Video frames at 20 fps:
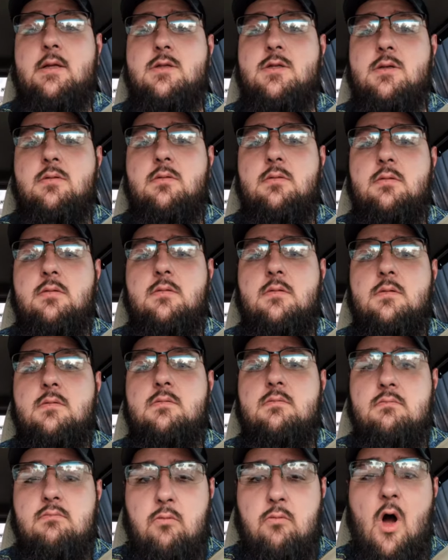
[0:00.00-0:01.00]
to
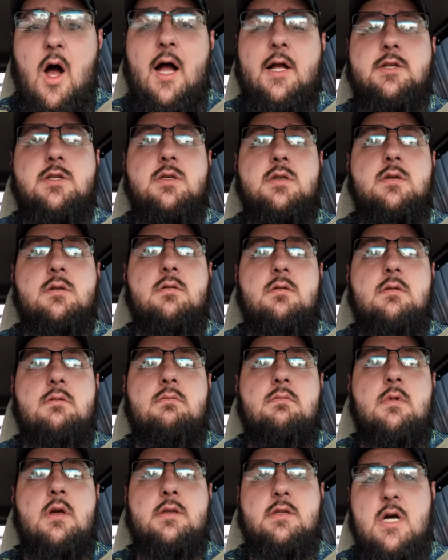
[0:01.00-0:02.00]
watch
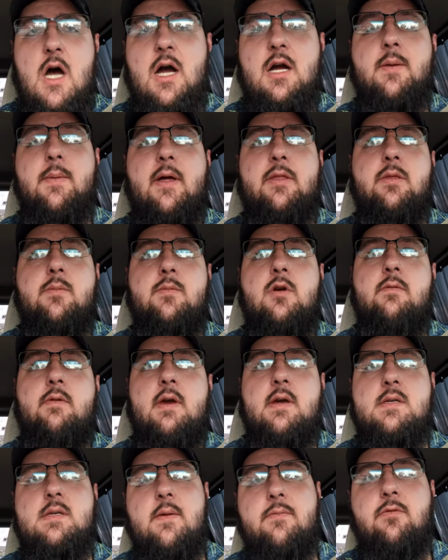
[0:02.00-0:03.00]
and talk about the movie,
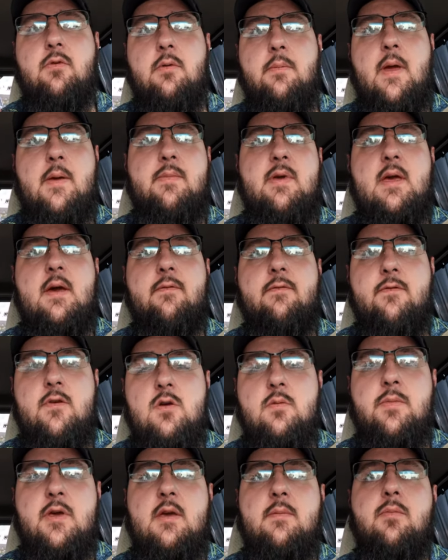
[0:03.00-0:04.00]
except for maybe a
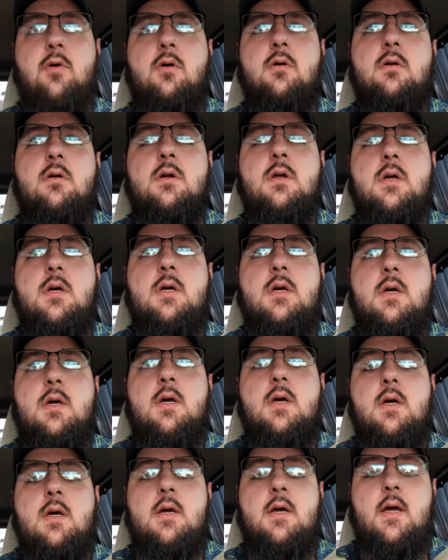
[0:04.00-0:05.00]
few people
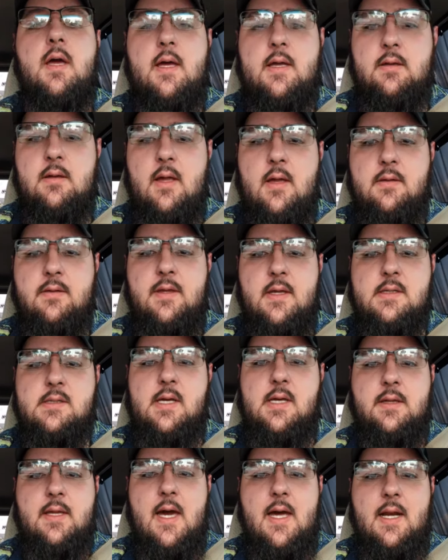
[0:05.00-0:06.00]
and, and things
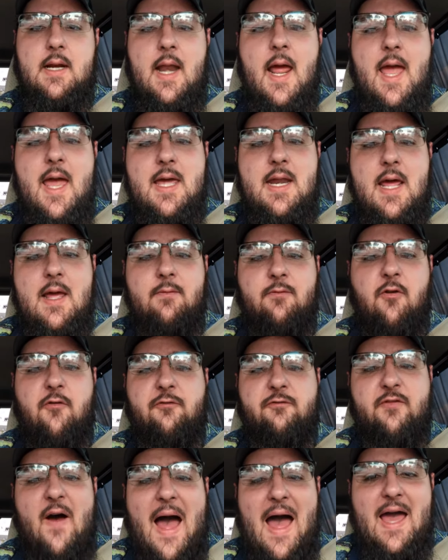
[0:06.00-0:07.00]
like that. And Hayden for
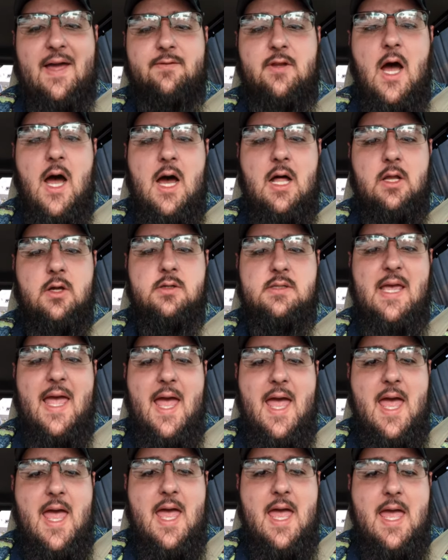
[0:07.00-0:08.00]
five dollars,
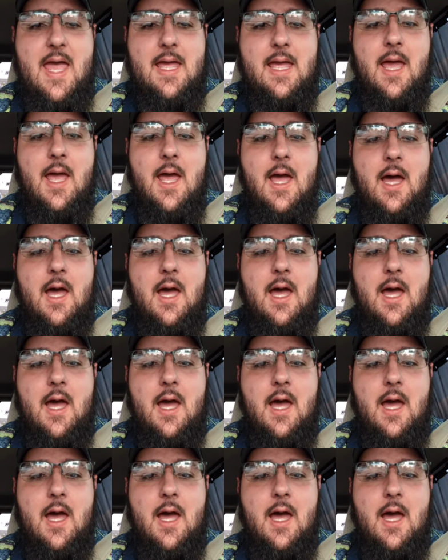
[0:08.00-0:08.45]
hey!